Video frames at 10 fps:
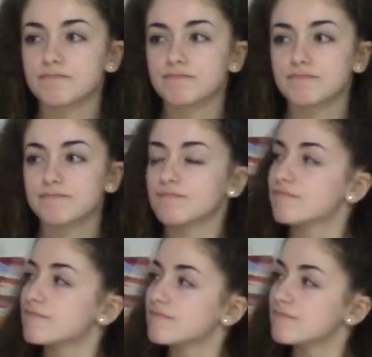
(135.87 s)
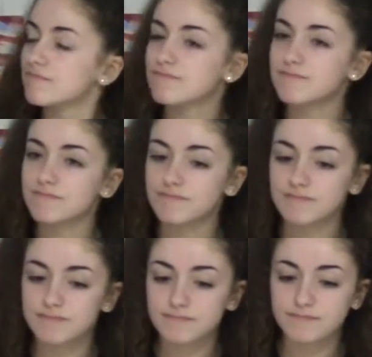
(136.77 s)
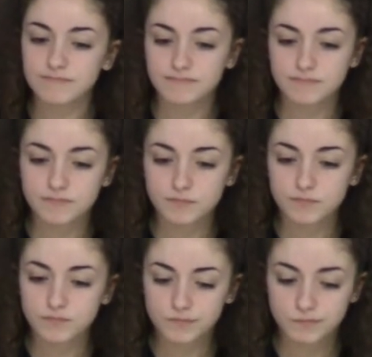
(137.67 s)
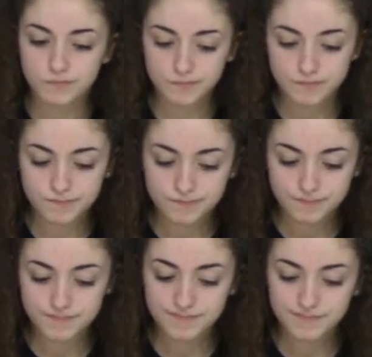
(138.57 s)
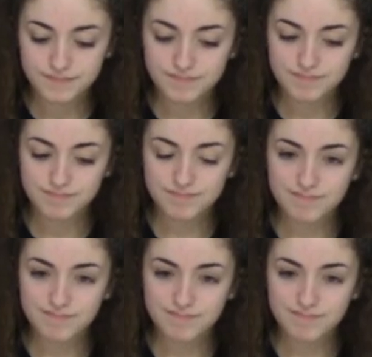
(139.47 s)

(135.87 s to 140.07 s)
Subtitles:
This person isn't speaking.